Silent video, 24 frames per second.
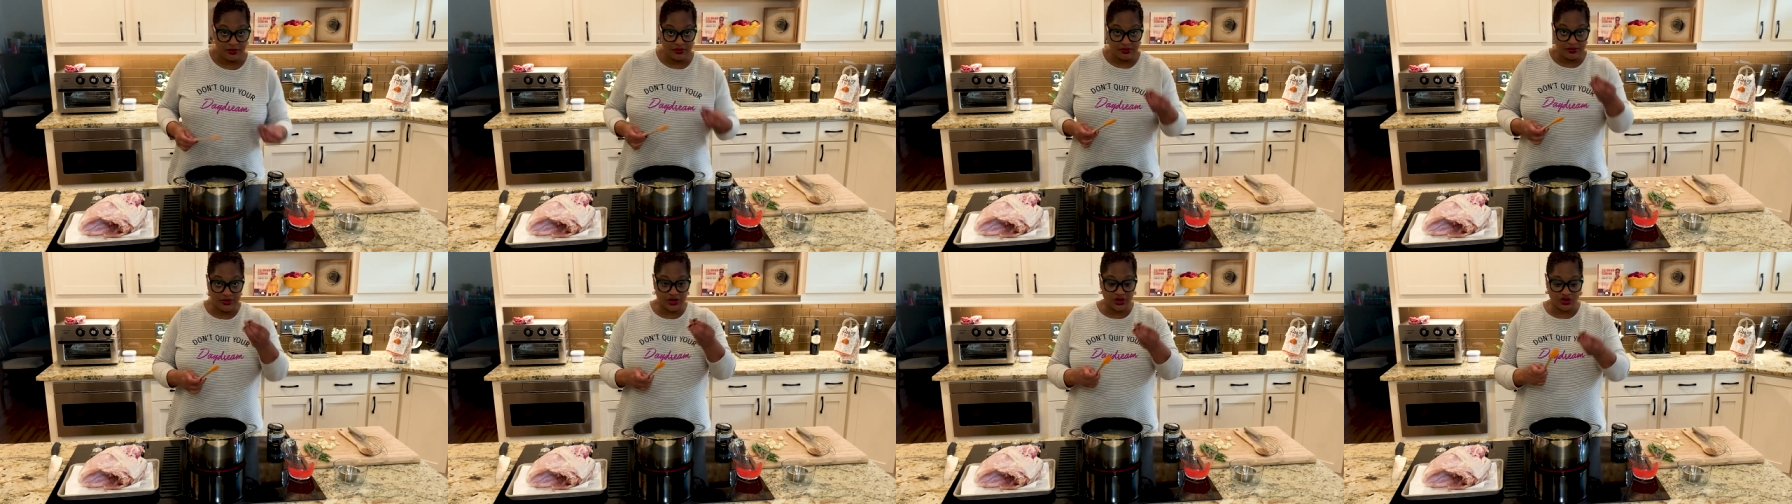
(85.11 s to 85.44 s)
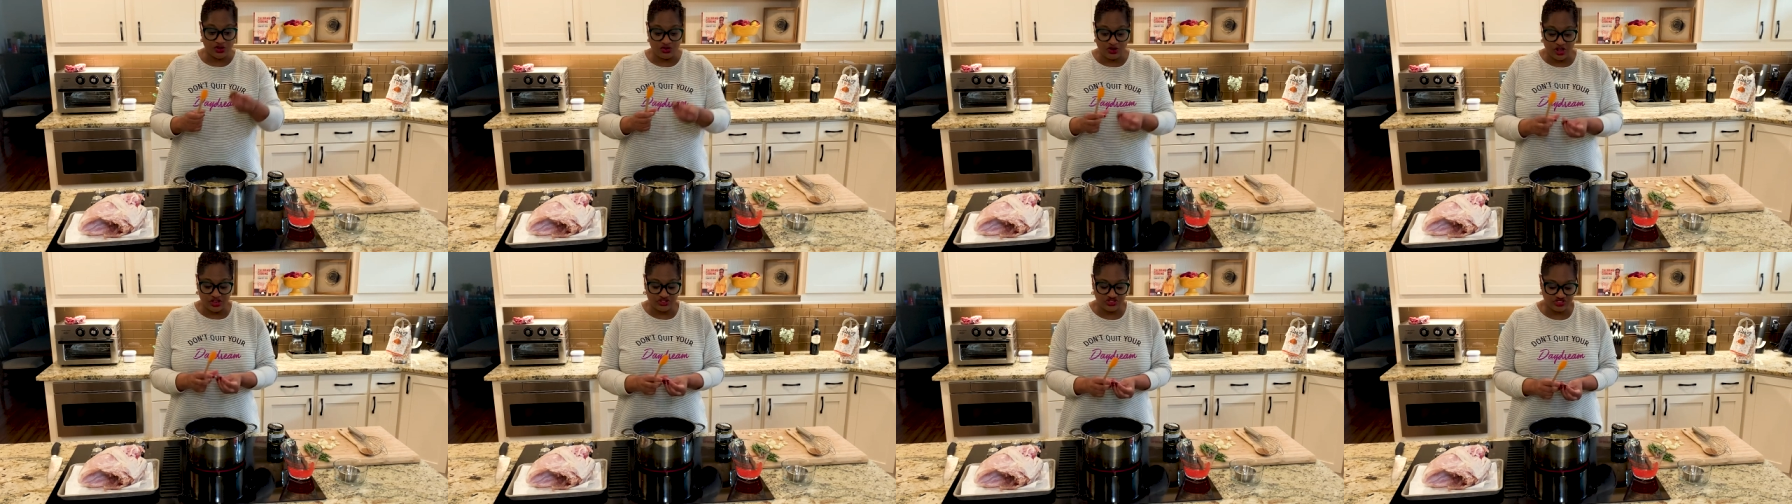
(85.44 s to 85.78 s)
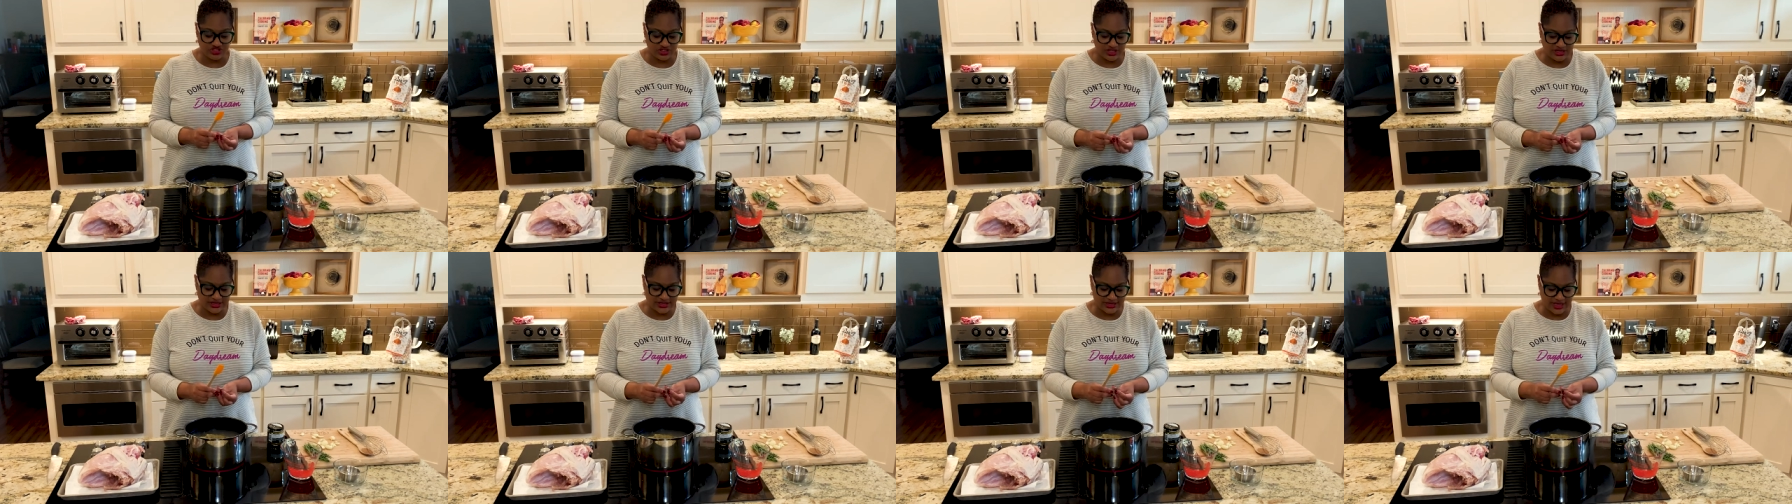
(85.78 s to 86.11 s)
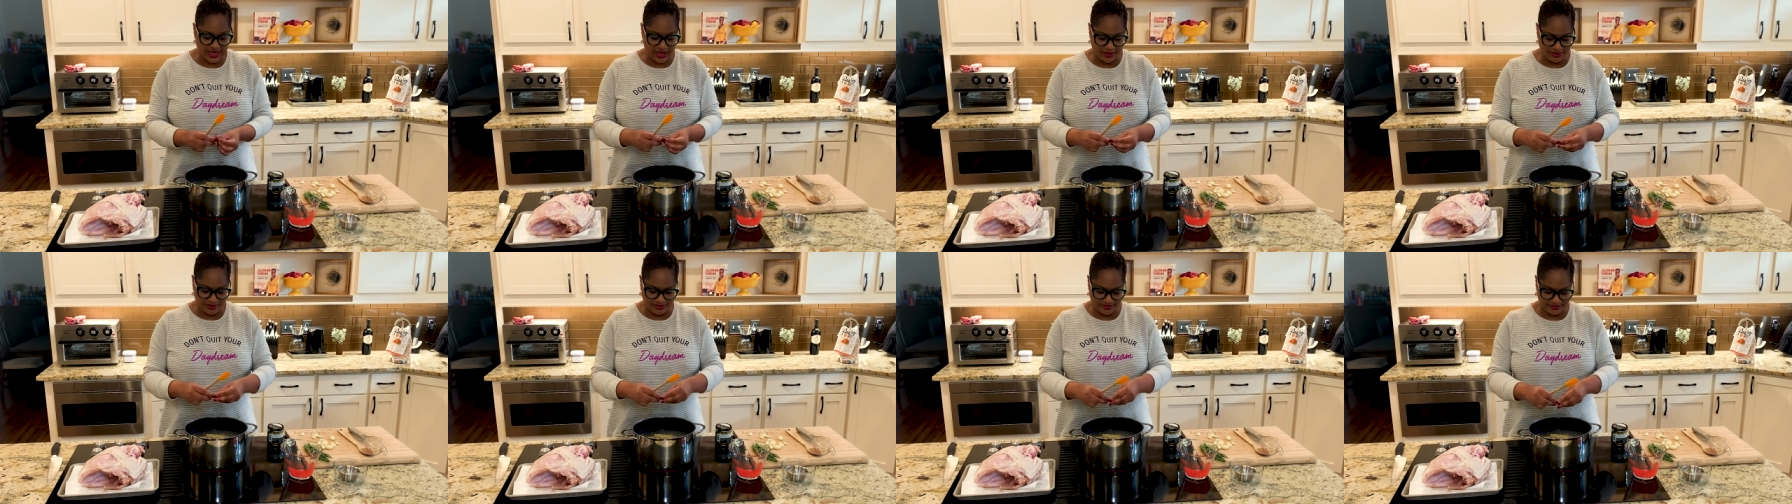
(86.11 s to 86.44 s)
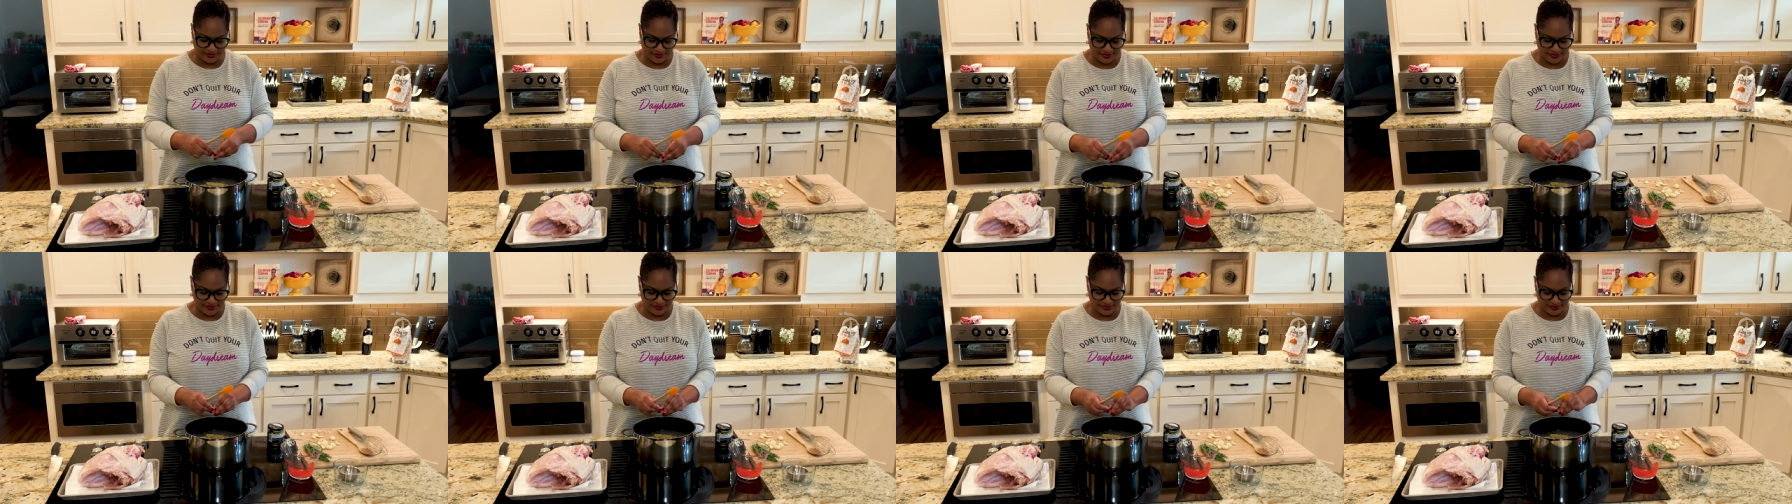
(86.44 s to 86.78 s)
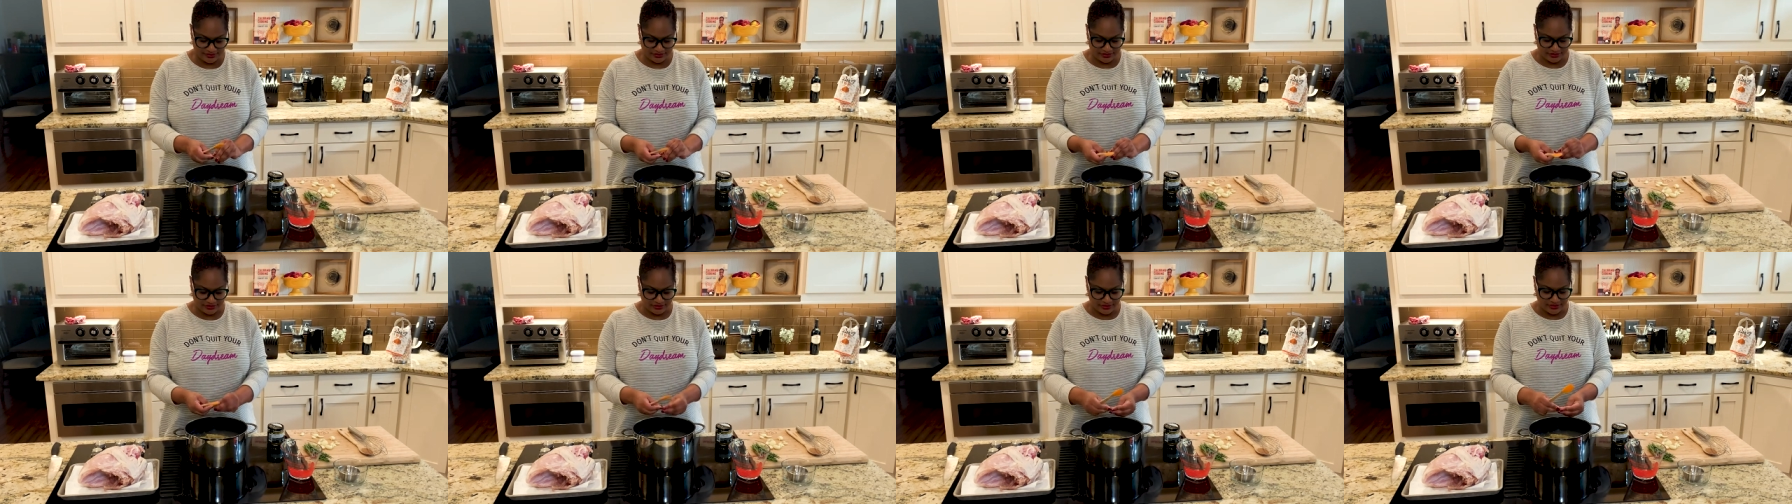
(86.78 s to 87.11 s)
I'm gonna crush these up
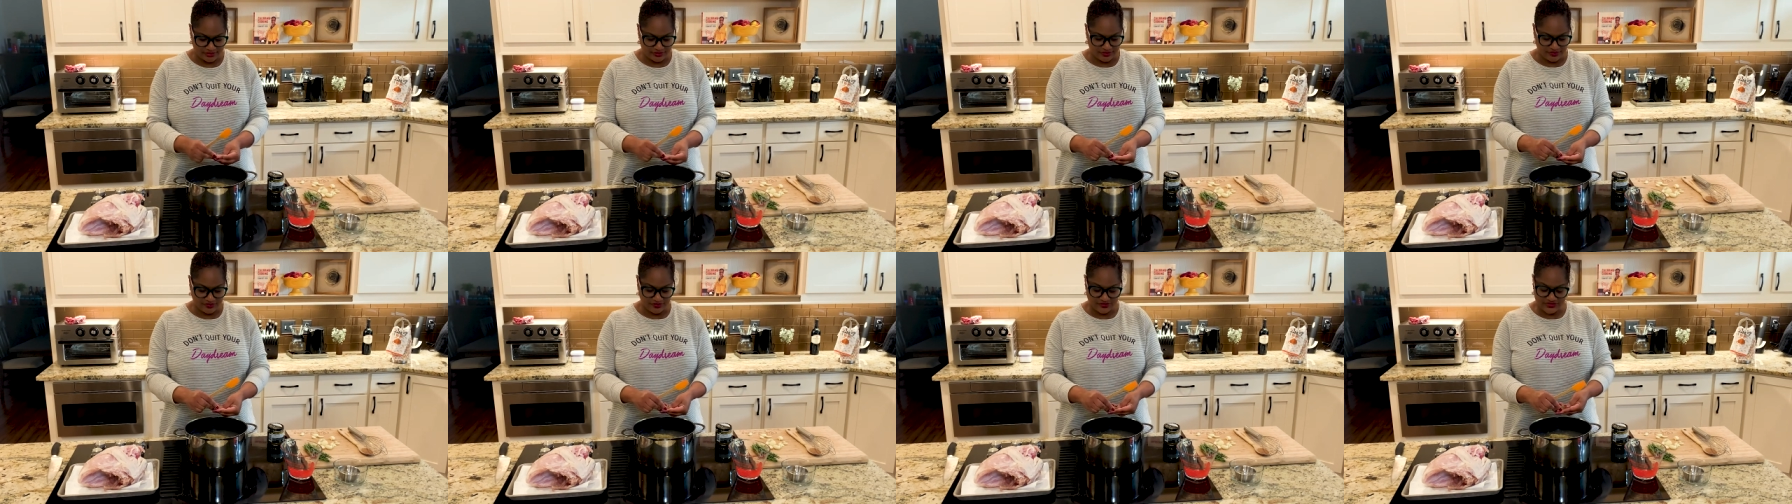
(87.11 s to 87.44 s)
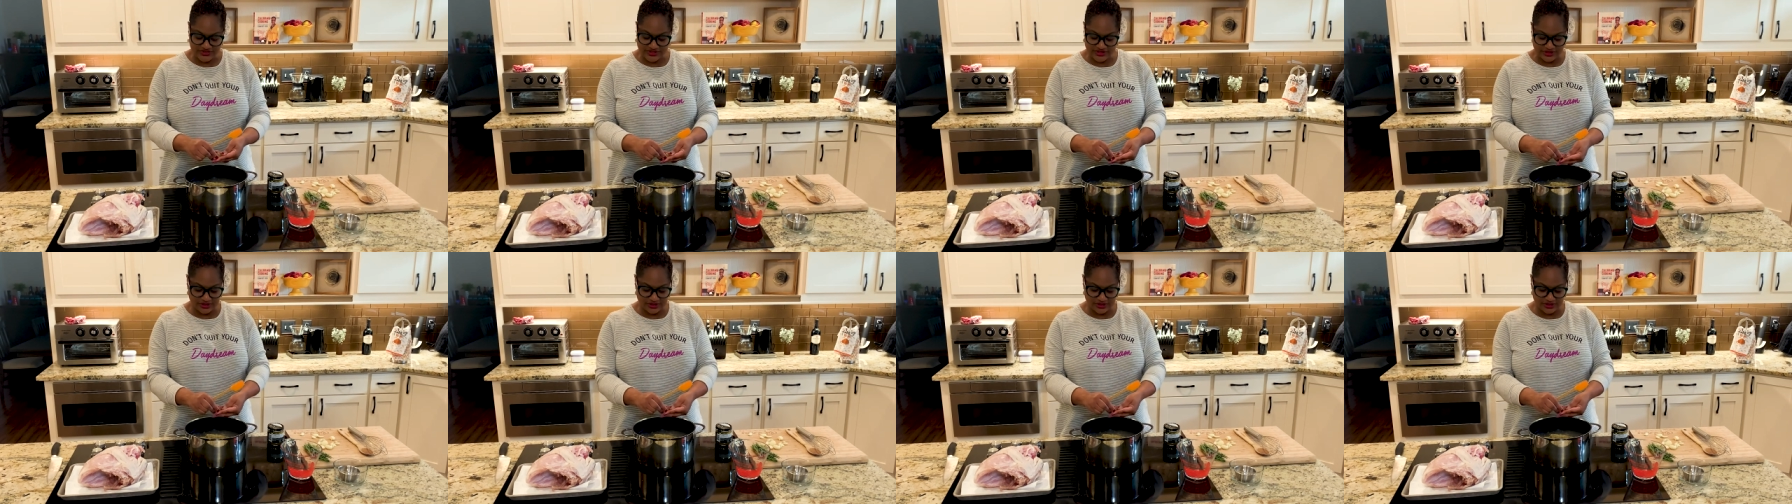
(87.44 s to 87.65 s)
a